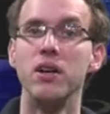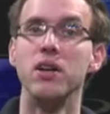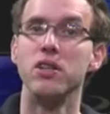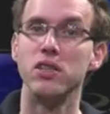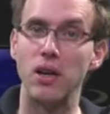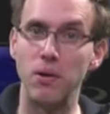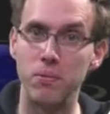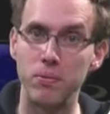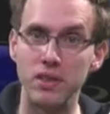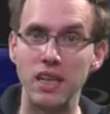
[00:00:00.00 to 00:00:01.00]
So
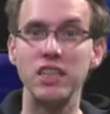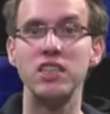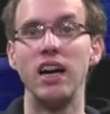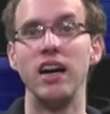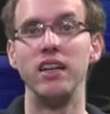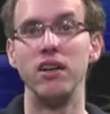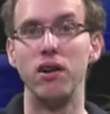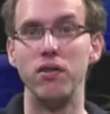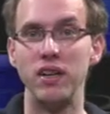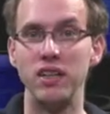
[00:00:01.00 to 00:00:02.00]
that's the idea of
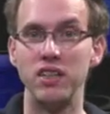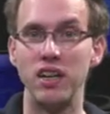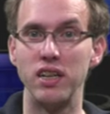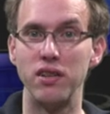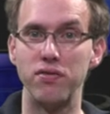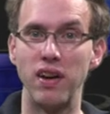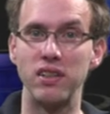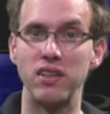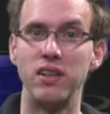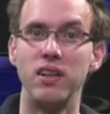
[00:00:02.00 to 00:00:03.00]
the integrating factor.
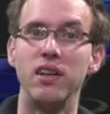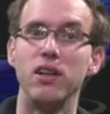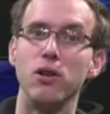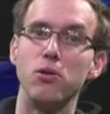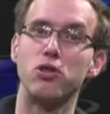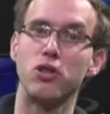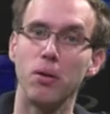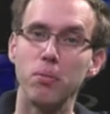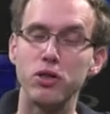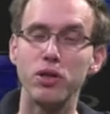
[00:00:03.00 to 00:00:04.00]
looks
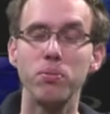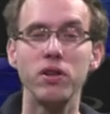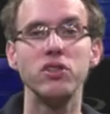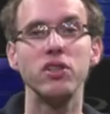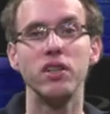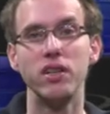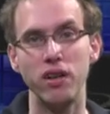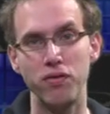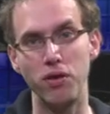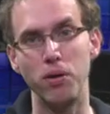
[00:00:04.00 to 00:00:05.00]
cumbersome, but if
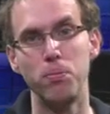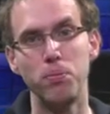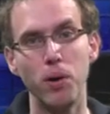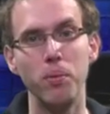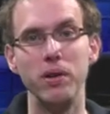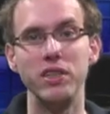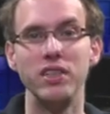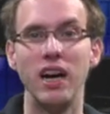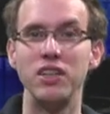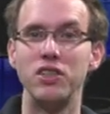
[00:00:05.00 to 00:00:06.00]
your problem is
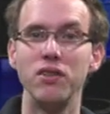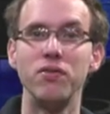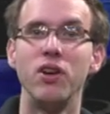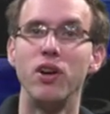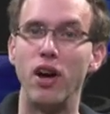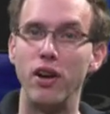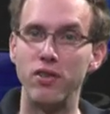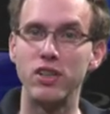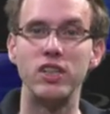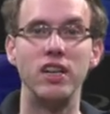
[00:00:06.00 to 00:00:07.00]
nice enough, it works
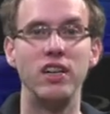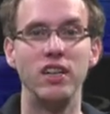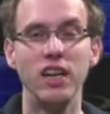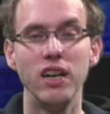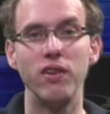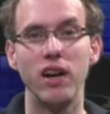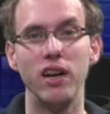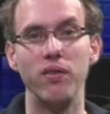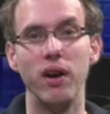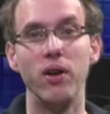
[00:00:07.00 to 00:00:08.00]
really, really
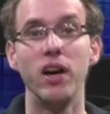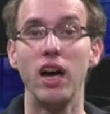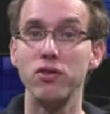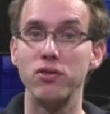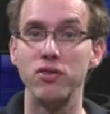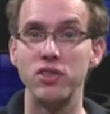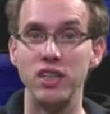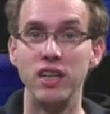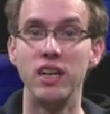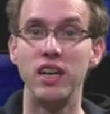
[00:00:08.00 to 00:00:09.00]
well, as we'll see
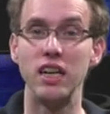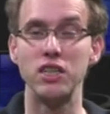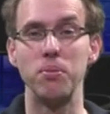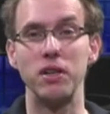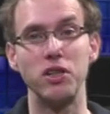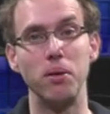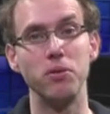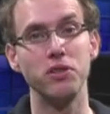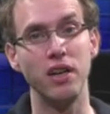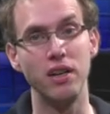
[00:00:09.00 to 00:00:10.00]
in some examples
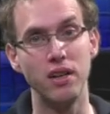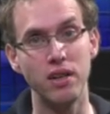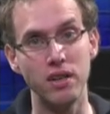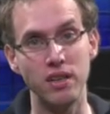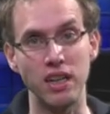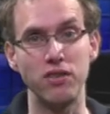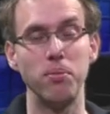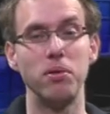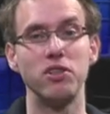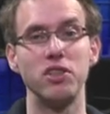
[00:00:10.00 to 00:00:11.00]
in next web
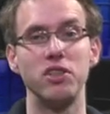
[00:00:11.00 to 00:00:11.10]
lectures.